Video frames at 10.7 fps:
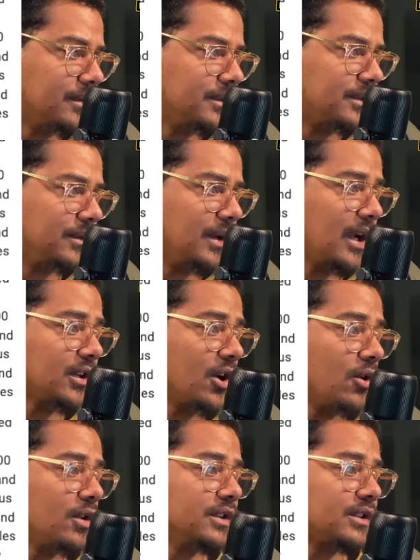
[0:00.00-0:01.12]
Do not go to
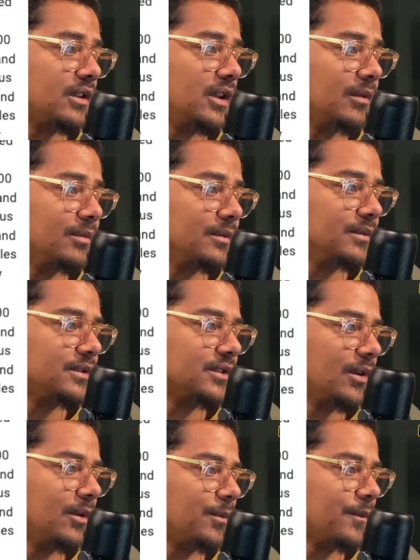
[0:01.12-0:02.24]
this club. It's so
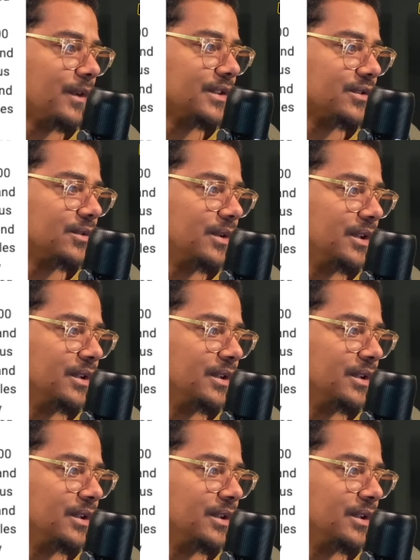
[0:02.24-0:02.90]
unprofessional, and